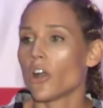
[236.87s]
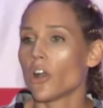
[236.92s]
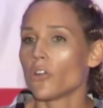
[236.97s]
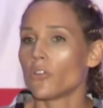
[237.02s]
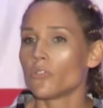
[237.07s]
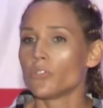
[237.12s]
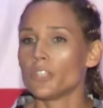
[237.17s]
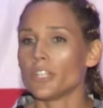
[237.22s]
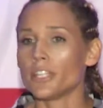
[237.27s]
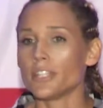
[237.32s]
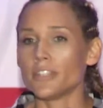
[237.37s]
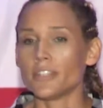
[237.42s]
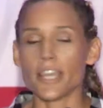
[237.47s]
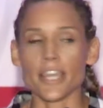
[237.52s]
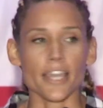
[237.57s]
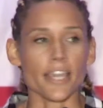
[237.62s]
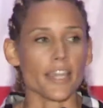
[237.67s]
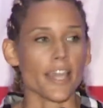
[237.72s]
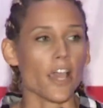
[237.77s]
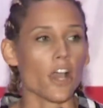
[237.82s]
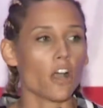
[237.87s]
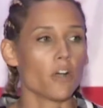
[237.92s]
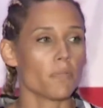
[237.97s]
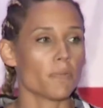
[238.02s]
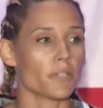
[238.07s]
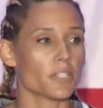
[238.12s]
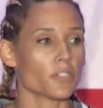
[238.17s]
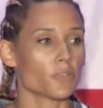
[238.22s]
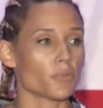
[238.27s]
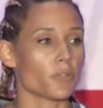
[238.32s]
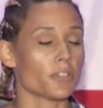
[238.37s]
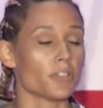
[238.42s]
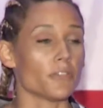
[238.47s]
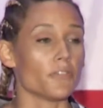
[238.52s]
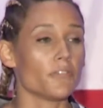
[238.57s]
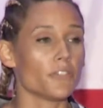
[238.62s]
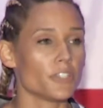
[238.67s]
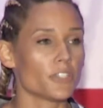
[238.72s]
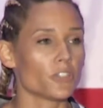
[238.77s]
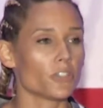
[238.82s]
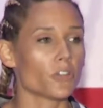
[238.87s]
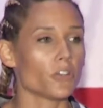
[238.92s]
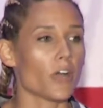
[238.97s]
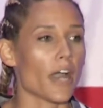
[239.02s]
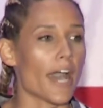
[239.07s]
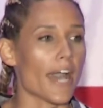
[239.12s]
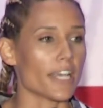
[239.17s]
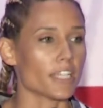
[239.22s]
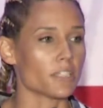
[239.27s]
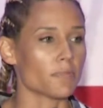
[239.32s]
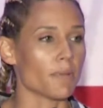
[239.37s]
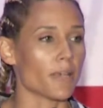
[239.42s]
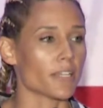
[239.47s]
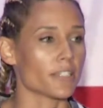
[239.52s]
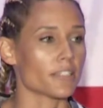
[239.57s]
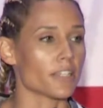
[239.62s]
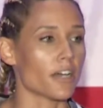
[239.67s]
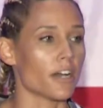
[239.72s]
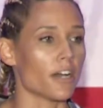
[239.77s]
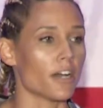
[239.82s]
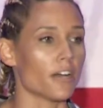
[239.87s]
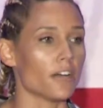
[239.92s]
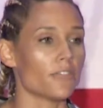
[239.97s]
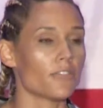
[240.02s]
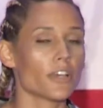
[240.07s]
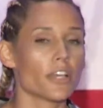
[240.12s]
did they help us with the physical aspects of